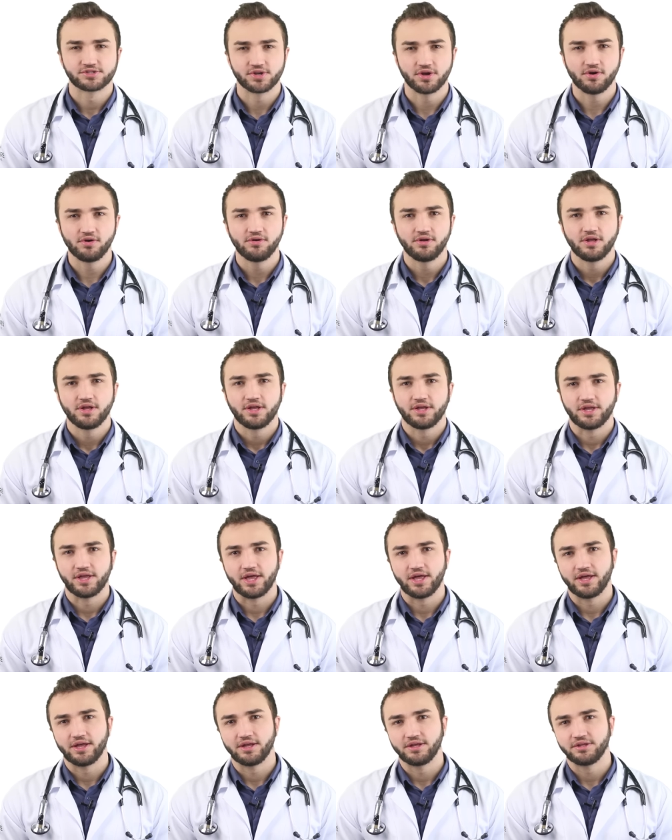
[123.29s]
So
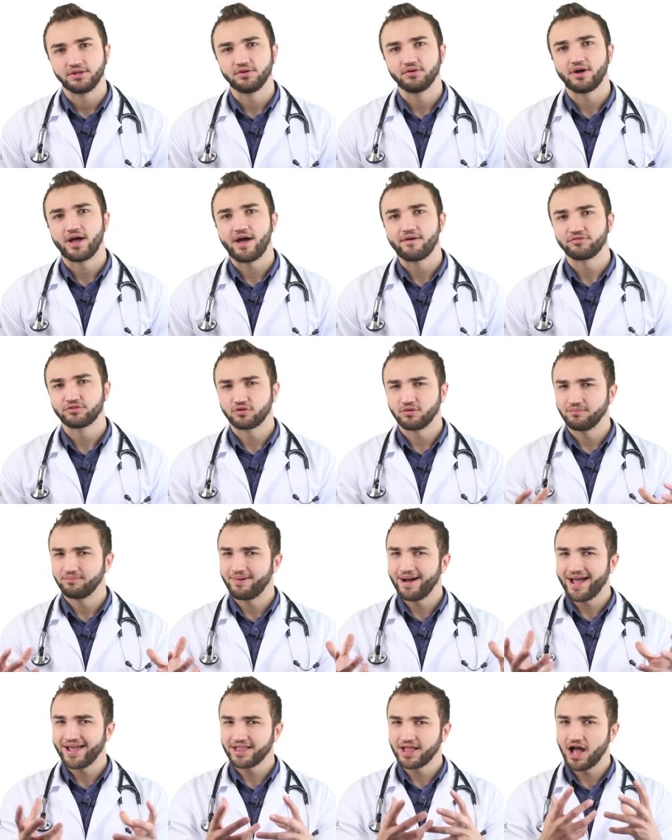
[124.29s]
you have to
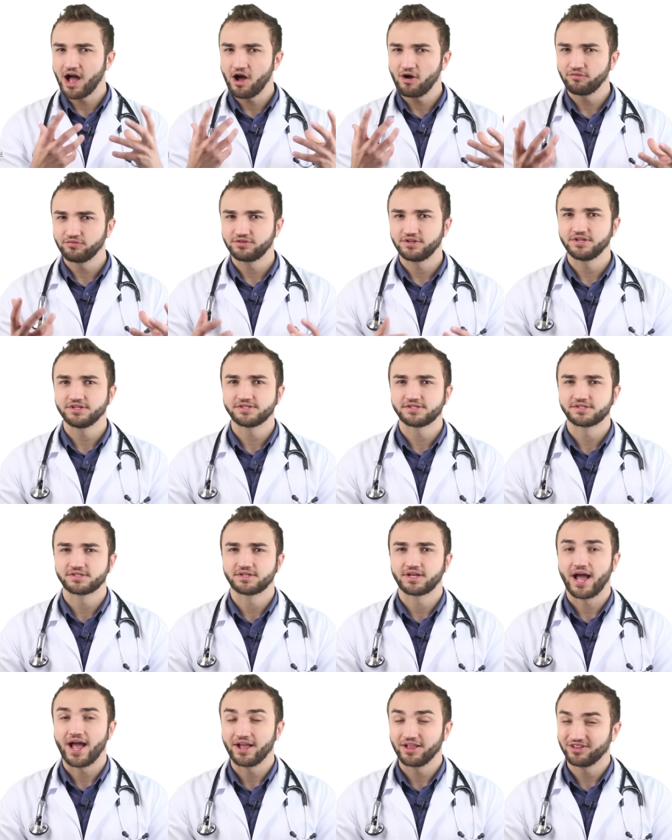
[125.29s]
combine all this
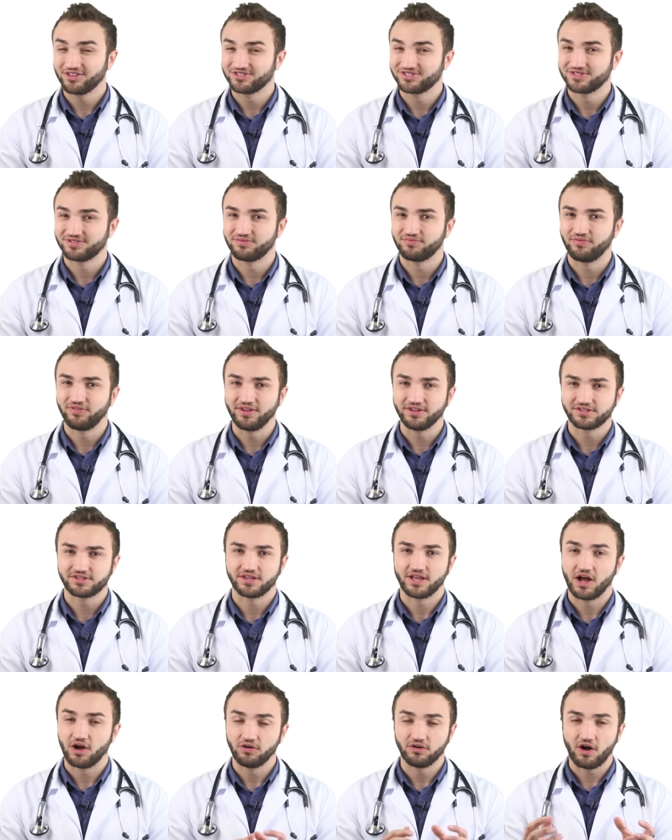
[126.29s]
kind thing,
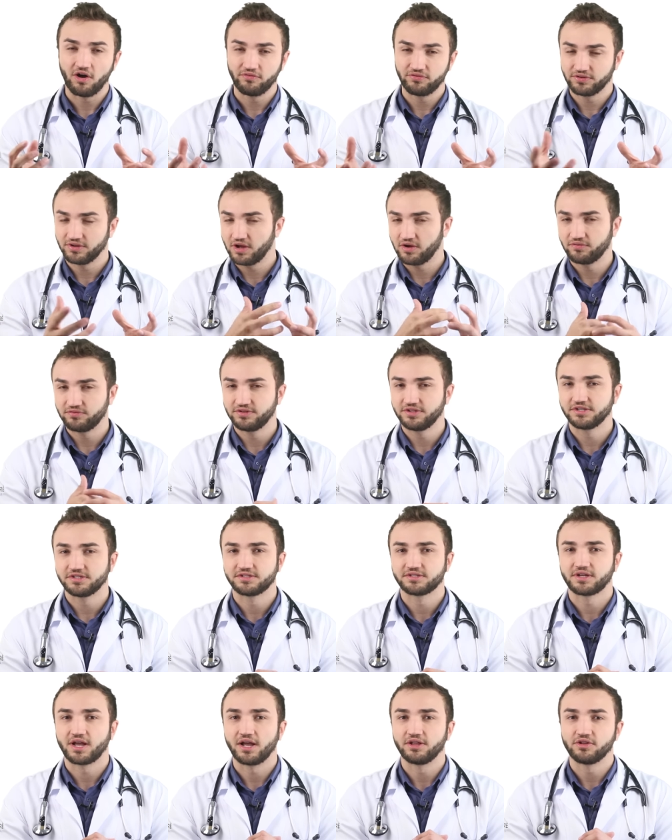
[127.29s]
all of
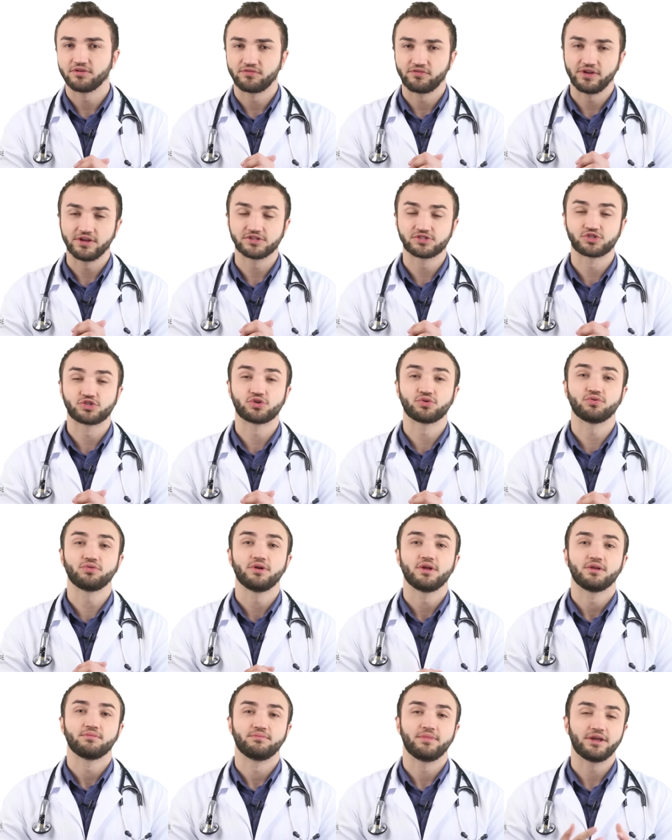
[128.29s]
these kind of things to
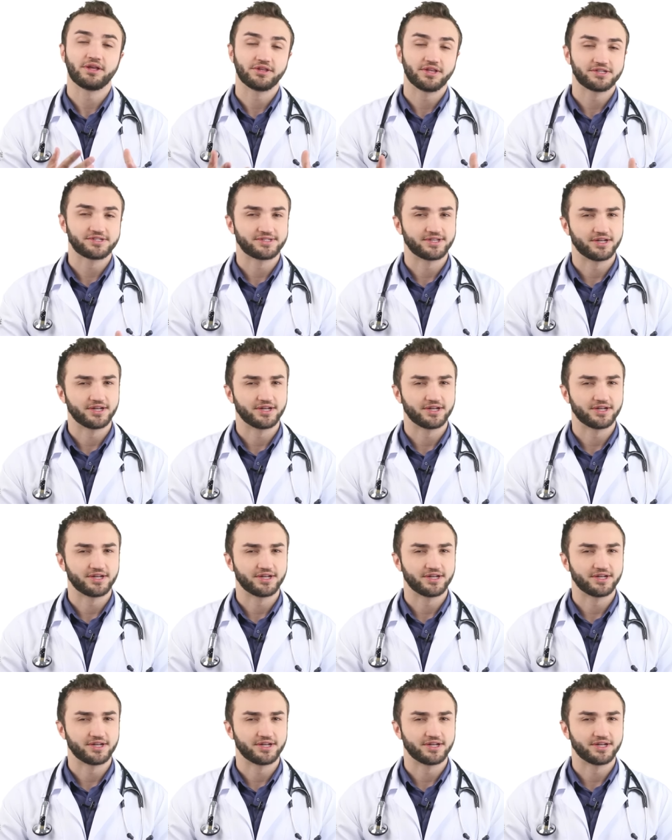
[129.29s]
make this